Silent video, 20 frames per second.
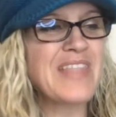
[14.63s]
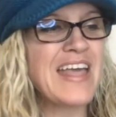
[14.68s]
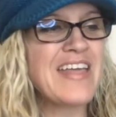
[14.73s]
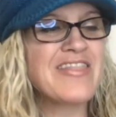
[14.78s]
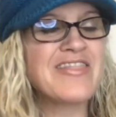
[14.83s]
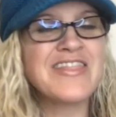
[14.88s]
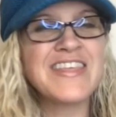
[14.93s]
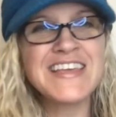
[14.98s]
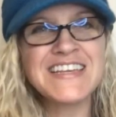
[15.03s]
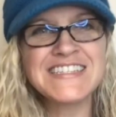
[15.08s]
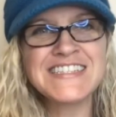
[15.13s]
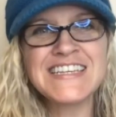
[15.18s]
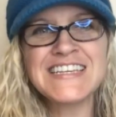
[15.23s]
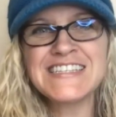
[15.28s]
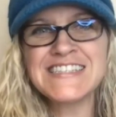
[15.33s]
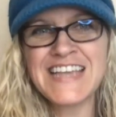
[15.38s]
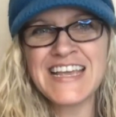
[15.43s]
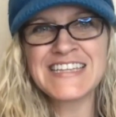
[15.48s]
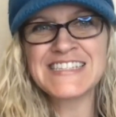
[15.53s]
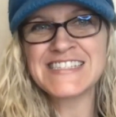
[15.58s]
This
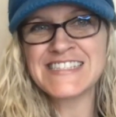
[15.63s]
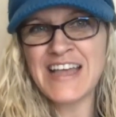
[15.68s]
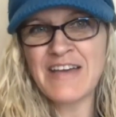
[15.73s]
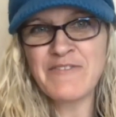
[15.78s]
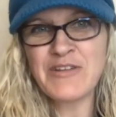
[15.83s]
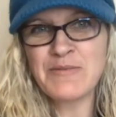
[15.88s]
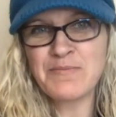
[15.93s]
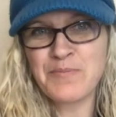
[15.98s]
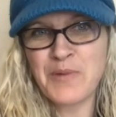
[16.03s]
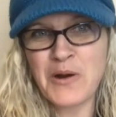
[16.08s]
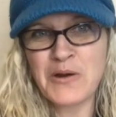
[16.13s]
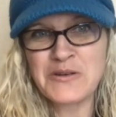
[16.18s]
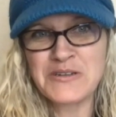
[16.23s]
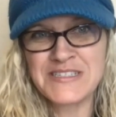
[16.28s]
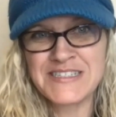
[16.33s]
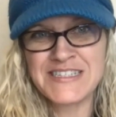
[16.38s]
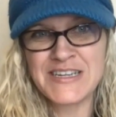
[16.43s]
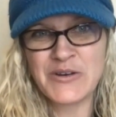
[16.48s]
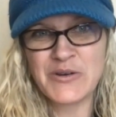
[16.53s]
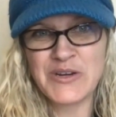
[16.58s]
is a 7-part
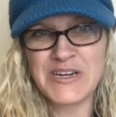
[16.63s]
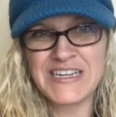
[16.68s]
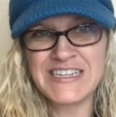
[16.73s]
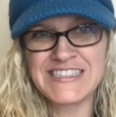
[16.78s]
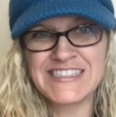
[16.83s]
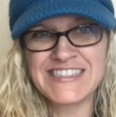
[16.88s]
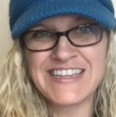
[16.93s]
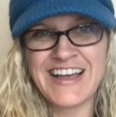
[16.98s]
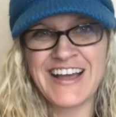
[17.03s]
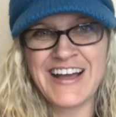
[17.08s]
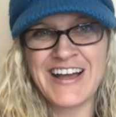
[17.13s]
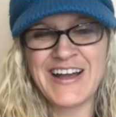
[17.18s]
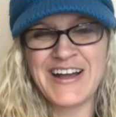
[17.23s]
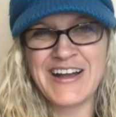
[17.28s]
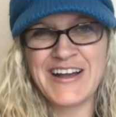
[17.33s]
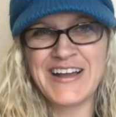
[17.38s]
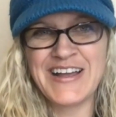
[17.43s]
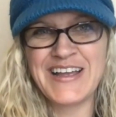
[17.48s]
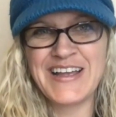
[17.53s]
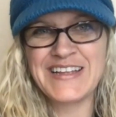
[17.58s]
series.
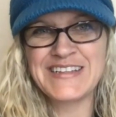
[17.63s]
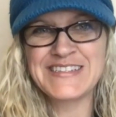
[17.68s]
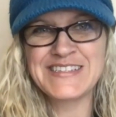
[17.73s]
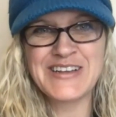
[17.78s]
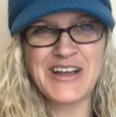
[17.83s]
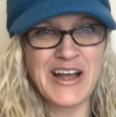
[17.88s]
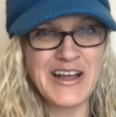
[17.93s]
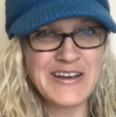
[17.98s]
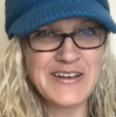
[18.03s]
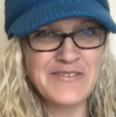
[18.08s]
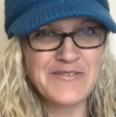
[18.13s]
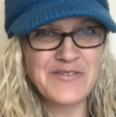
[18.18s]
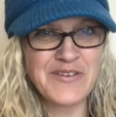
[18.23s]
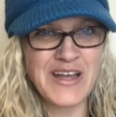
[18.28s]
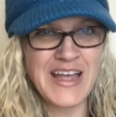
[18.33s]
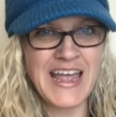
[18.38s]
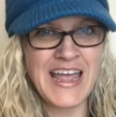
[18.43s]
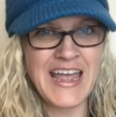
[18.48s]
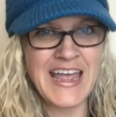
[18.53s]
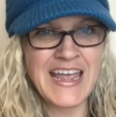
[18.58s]
It's kind of
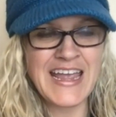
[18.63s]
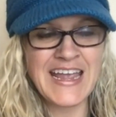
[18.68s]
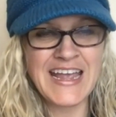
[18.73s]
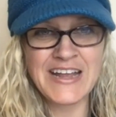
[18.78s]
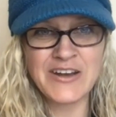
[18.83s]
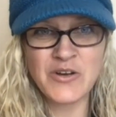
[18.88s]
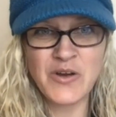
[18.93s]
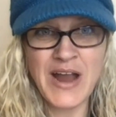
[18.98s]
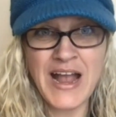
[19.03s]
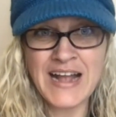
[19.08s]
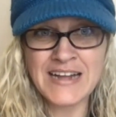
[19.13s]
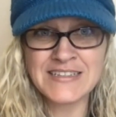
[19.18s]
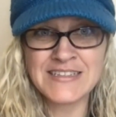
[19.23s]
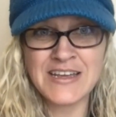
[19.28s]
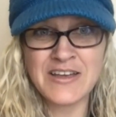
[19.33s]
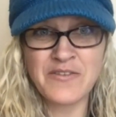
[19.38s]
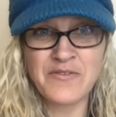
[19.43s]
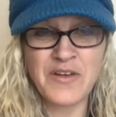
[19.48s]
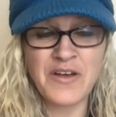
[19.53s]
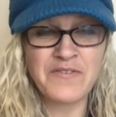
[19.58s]
a
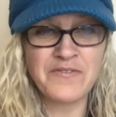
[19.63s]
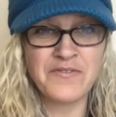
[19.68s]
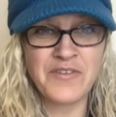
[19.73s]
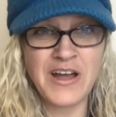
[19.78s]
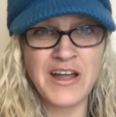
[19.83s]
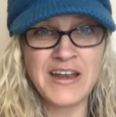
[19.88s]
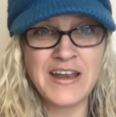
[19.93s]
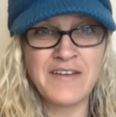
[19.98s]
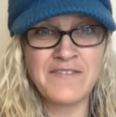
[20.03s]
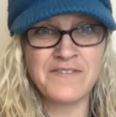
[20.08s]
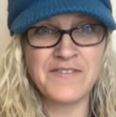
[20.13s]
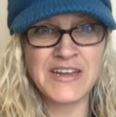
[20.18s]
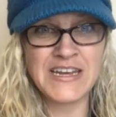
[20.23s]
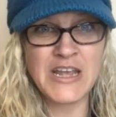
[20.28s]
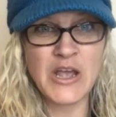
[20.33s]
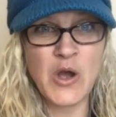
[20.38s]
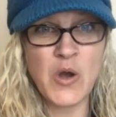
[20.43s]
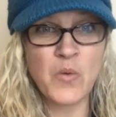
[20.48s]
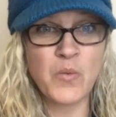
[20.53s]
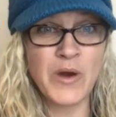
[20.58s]
interactive, fun
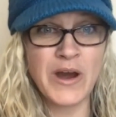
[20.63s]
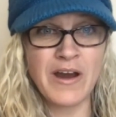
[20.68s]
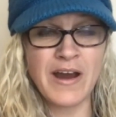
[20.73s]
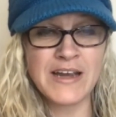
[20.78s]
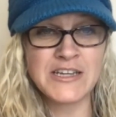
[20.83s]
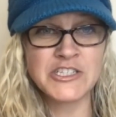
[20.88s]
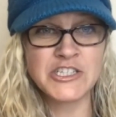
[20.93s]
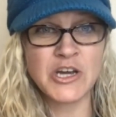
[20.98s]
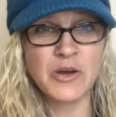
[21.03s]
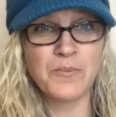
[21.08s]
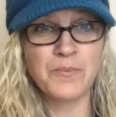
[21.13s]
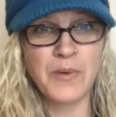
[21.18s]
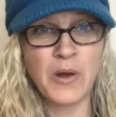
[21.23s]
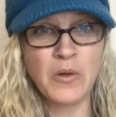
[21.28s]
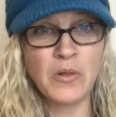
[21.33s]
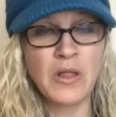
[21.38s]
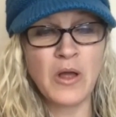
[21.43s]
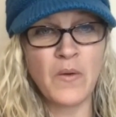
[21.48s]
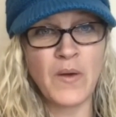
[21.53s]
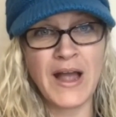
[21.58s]
video where I share
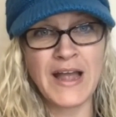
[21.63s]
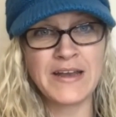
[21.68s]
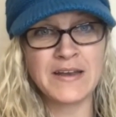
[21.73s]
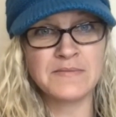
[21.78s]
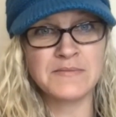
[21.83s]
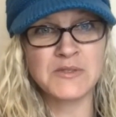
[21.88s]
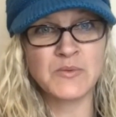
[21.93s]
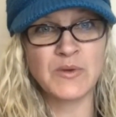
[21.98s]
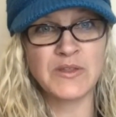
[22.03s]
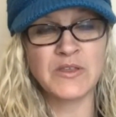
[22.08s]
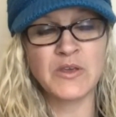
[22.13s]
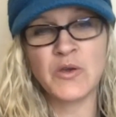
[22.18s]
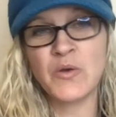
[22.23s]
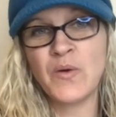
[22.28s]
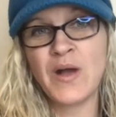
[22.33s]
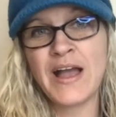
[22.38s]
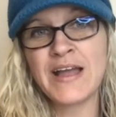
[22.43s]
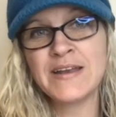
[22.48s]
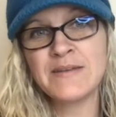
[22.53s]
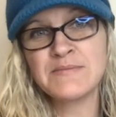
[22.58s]
Bolo items with you,
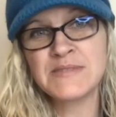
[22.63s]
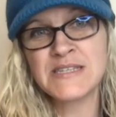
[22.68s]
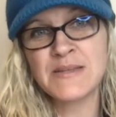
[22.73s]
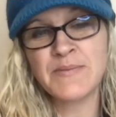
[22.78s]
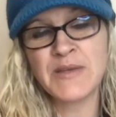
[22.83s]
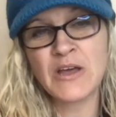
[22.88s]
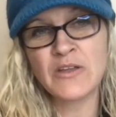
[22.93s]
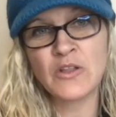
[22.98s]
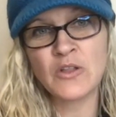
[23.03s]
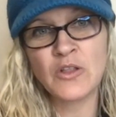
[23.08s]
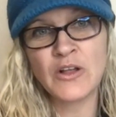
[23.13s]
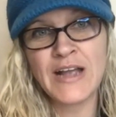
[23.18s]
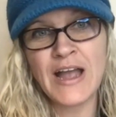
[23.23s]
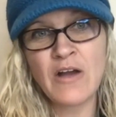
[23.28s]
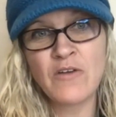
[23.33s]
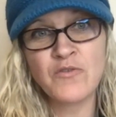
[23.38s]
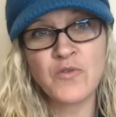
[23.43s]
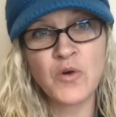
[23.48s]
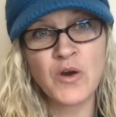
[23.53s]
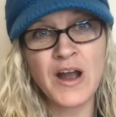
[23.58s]
items to be on the
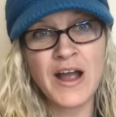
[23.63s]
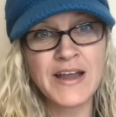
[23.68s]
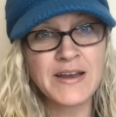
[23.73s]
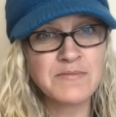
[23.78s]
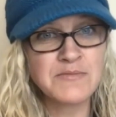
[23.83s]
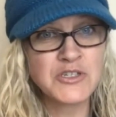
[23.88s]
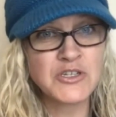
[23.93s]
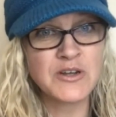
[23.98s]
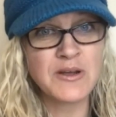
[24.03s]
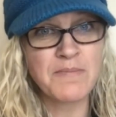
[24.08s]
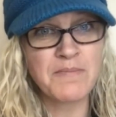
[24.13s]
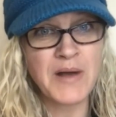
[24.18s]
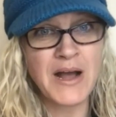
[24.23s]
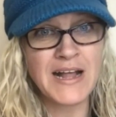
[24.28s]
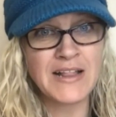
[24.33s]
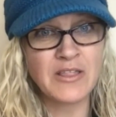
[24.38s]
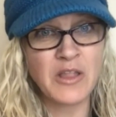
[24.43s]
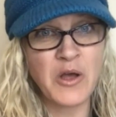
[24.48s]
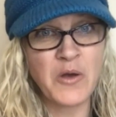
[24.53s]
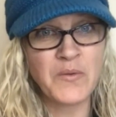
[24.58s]
lookout for, items you can buy
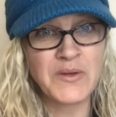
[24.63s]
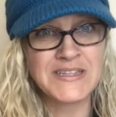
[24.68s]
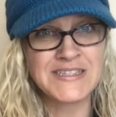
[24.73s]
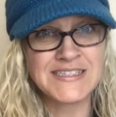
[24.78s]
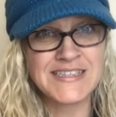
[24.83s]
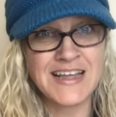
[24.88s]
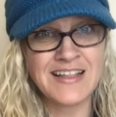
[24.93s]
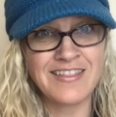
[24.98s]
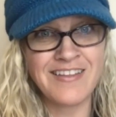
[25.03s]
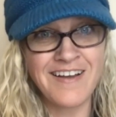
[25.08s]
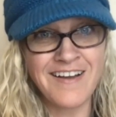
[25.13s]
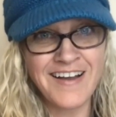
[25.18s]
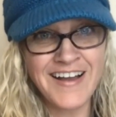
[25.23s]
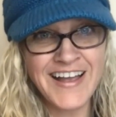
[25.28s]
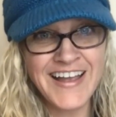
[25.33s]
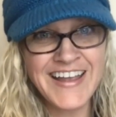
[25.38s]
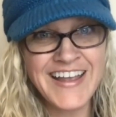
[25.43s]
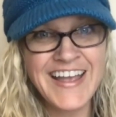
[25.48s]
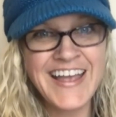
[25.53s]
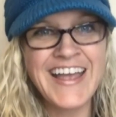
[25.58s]
low and sell
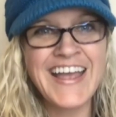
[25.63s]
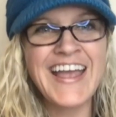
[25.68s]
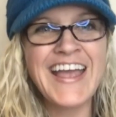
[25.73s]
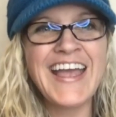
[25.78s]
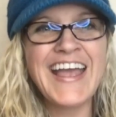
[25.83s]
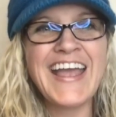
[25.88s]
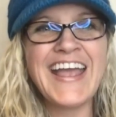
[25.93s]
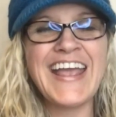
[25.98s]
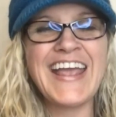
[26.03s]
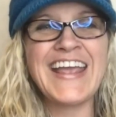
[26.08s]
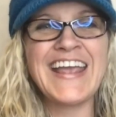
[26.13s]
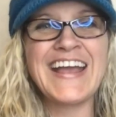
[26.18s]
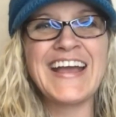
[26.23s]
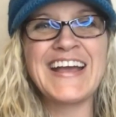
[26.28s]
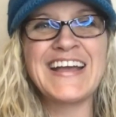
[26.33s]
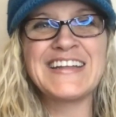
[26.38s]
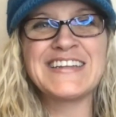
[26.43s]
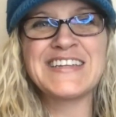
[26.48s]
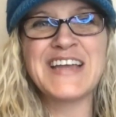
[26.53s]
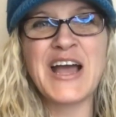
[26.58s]
high.
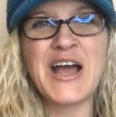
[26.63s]
And